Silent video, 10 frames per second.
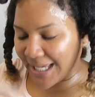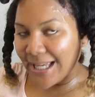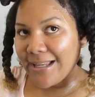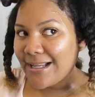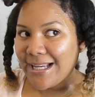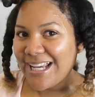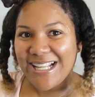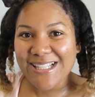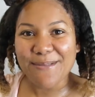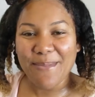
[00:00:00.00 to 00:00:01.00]

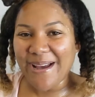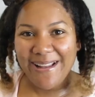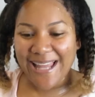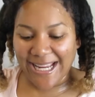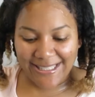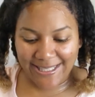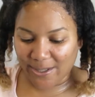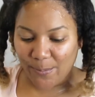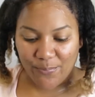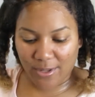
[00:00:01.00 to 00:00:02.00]
It smells like
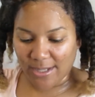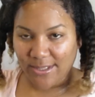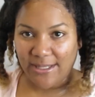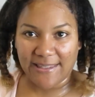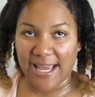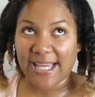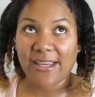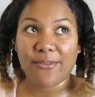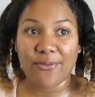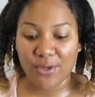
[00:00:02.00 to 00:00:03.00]
their product. Like
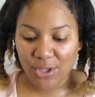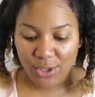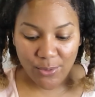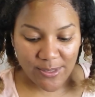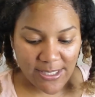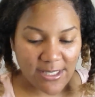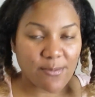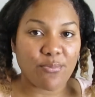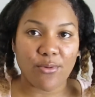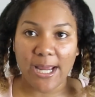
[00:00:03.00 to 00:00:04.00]
if you use this
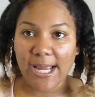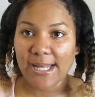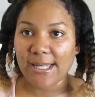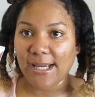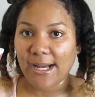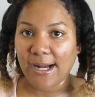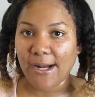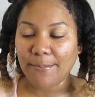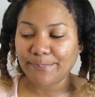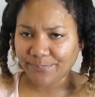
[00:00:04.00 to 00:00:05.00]
brand
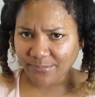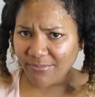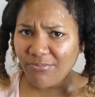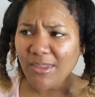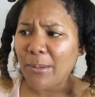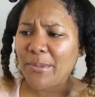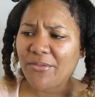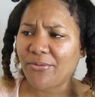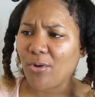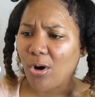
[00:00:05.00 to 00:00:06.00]

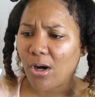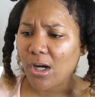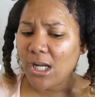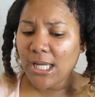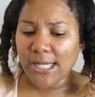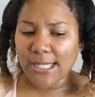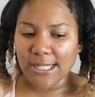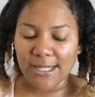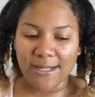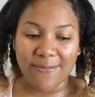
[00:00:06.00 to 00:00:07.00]
before,
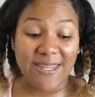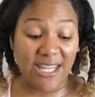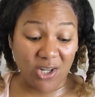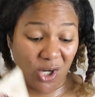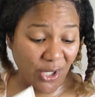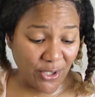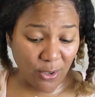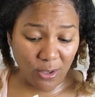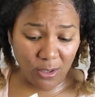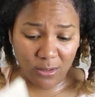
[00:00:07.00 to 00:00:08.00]
the
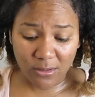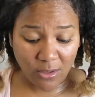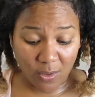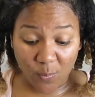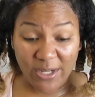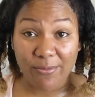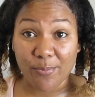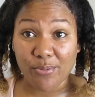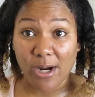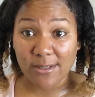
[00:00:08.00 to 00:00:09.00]
oil or whatever
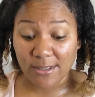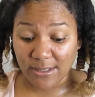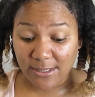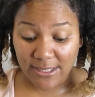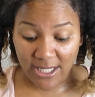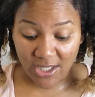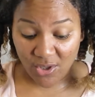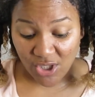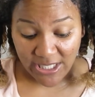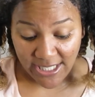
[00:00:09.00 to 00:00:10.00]
product, it
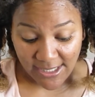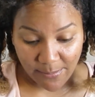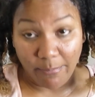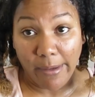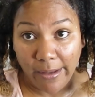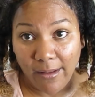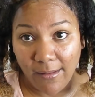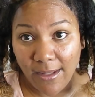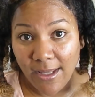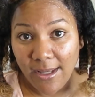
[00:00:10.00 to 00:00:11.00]
usually
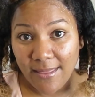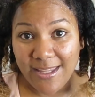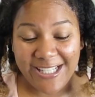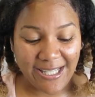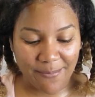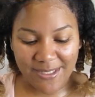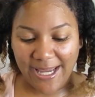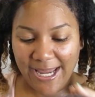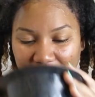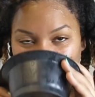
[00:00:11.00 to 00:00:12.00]
smell the same
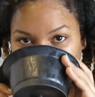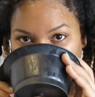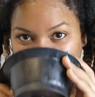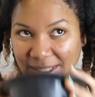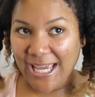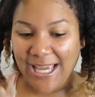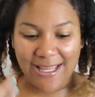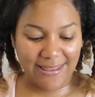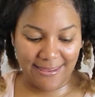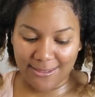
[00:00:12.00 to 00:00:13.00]
thing,
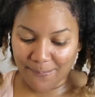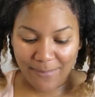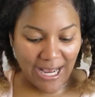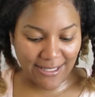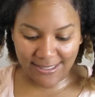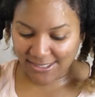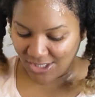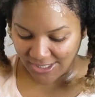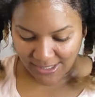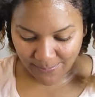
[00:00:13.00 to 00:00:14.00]
and the masks
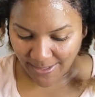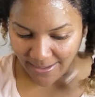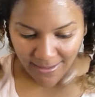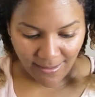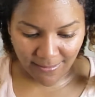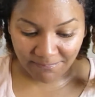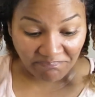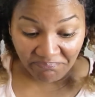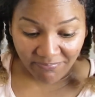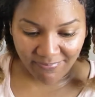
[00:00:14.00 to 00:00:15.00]
just smell
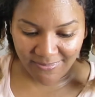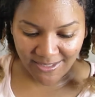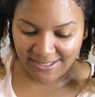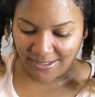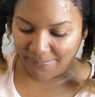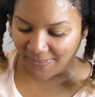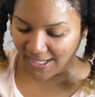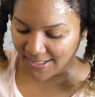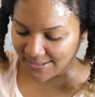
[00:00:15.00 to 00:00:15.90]
the same thing.